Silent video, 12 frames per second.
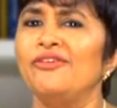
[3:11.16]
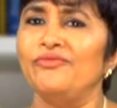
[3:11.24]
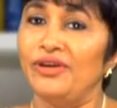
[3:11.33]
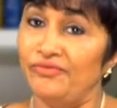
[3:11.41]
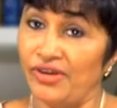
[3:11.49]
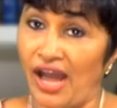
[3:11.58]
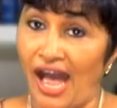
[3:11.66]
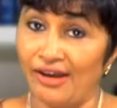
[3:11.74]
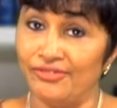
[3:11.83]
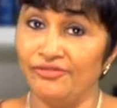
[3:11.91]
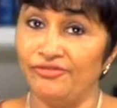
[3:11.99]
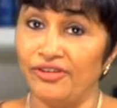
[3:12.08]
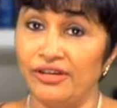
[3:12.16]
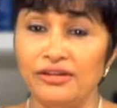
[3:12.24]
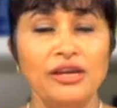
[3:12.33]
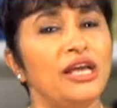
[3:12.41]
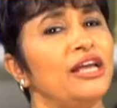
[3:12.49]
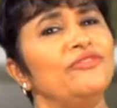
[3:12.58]
When we are having fun,
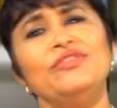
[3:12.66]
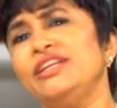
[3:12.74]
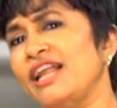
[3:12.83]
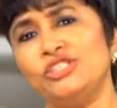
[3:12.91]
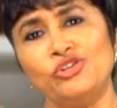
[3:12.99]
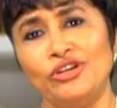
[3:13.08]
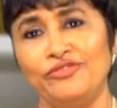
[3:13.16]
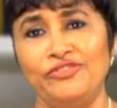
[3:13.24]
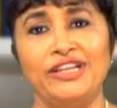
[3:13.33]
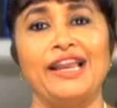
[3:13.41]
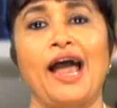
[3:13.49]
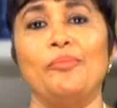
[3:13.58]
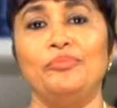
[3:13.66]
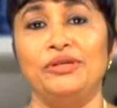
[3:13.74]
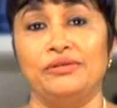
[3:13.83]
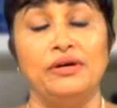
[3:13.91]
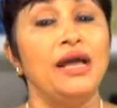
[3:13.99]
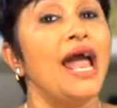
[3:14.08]
we naturally feel
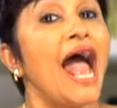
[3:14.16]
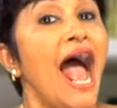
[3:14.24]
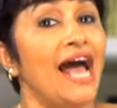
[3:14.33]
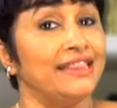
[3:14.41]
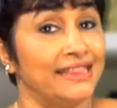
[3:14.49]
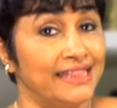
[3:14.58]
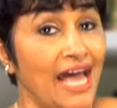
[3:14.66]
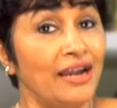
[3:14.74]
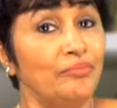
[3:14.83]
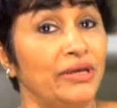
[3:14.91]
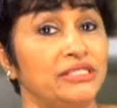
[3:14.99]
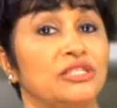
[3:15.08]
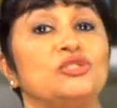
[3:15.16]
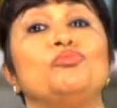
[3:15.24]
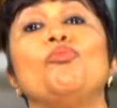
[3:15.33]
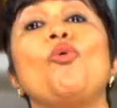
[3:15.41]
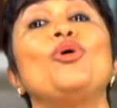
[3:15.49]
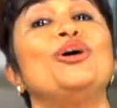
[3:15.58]
happier and that makes us
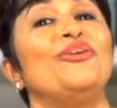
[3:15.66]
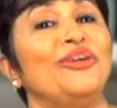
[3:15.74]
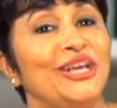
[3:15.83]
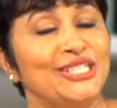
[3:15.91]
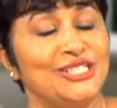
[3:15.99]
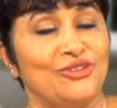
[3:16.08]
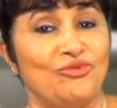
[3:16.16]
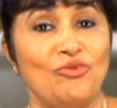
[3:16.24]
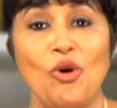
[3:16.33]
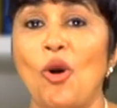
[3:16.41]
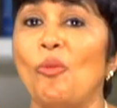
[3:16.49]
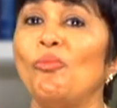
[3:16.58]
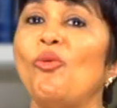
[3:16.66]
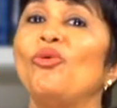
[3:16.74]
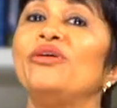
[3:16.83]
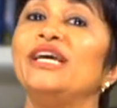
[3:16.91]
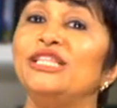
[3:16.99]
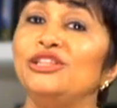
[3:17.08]
more creative,
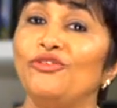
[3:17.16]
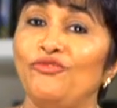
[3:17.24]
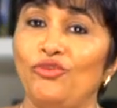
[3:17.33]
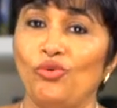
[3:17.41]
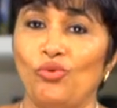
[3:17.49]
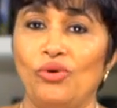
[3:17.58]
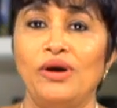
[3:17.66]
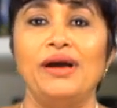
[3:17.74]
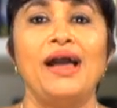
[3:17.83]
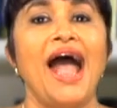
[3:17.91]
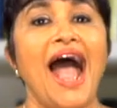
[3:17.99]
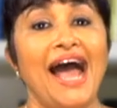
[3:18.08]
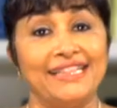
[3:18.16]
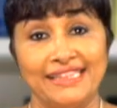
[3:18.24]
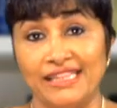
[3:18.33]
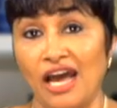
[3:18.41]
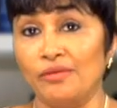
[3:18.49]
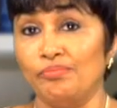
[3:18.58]
more in the flow.
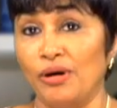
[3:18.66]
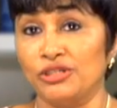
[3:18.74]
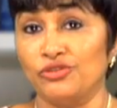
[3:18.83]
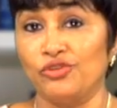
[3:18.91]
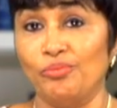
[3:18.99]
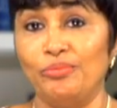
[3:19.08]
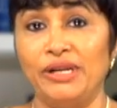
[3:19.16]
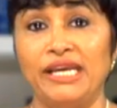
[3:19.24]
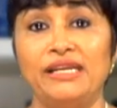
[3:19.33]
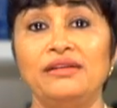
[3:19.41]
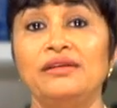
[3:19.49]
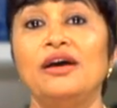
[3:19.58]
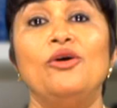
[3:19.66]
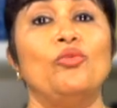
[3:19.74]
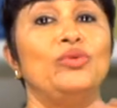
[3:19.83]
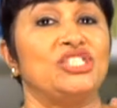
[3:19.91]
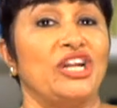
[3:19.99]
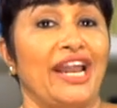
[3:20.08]
And that part of your brain,
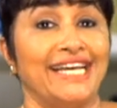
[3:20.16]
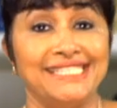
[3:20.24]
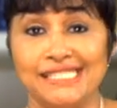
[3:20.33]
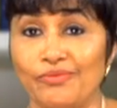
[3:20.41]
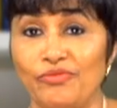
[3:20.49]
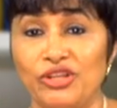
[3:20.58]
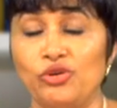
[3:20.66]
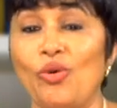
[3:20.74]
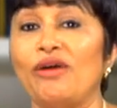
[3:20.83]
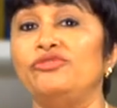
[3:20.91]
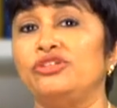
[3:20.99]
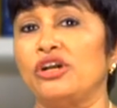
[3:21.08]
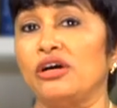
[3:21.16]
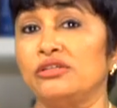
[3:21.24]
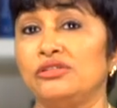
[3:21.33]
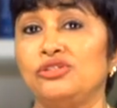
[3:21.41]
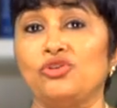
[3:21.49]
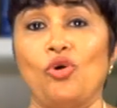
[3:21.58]
which lights up when you have
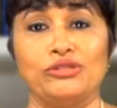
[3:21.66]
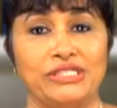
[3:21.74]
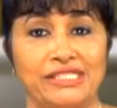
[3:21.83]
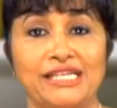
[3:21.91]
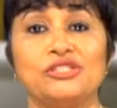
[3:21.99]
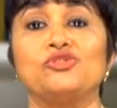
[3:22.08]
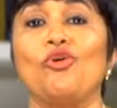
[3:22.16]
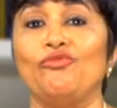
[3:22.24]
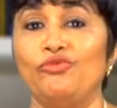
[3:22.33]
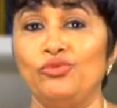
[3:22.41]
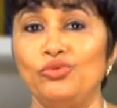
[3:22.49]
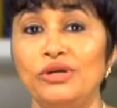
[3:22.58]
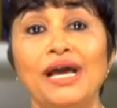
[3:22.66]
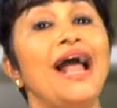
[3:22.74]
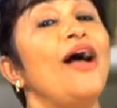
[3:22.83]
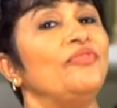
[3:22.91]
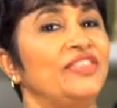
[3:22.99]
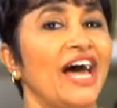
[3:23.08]
drugs or sex or food,
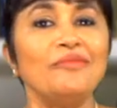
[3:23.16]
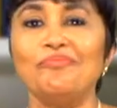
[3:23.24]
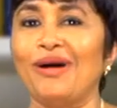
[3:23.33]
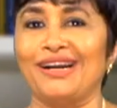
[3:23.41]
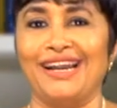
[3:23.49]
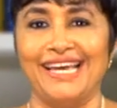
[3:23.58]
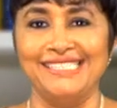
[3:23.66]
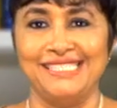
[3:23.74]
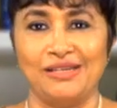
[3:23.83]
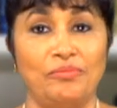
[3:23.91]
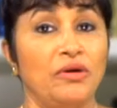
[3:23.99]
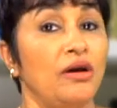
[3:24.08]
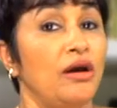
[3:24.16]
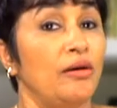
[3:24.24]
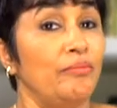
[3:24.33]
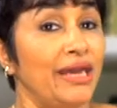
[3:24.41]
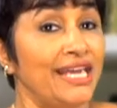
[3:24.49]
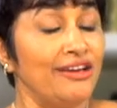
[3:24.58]
that part lights up,
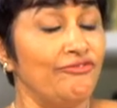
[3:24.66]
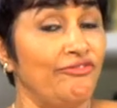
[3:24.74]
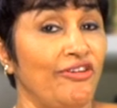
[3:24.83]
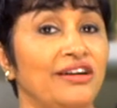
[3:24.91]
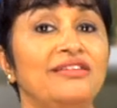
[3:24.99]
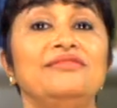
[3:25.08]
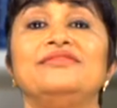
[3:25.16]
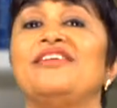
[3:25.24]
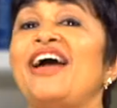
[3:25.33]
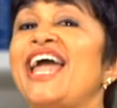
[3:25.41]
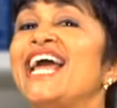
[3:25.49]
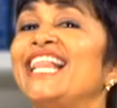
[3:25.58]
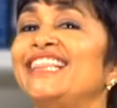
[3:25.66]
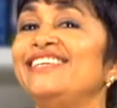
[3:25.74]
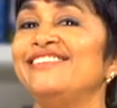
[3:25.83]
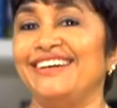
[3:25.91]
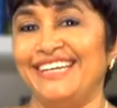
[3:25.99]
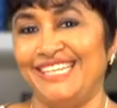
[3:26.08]
making fun the
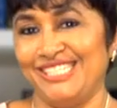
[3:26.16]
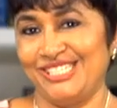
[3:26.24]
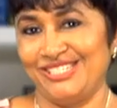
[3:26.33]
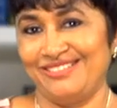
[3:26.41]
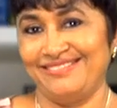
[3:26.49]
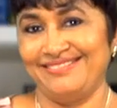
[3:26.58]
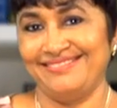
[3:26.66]
healthier addiction.